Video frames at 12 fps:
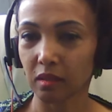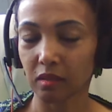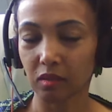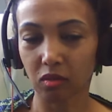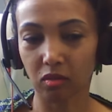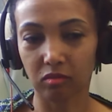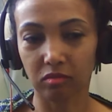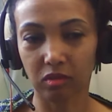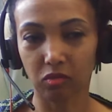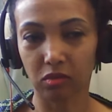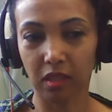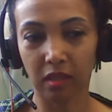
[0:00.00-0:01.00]
So
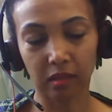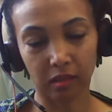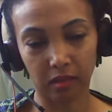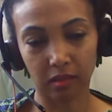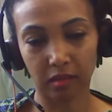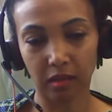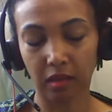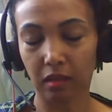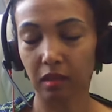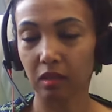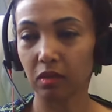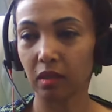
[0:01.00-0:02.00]
you do legal things? Yeah, I
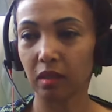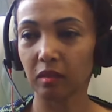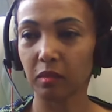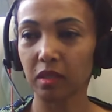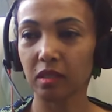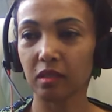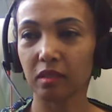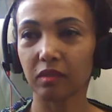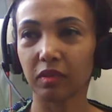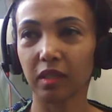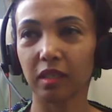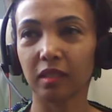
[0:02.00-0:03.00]
give you legal marriage
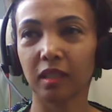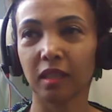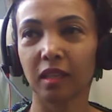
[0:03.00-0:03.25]
certificate.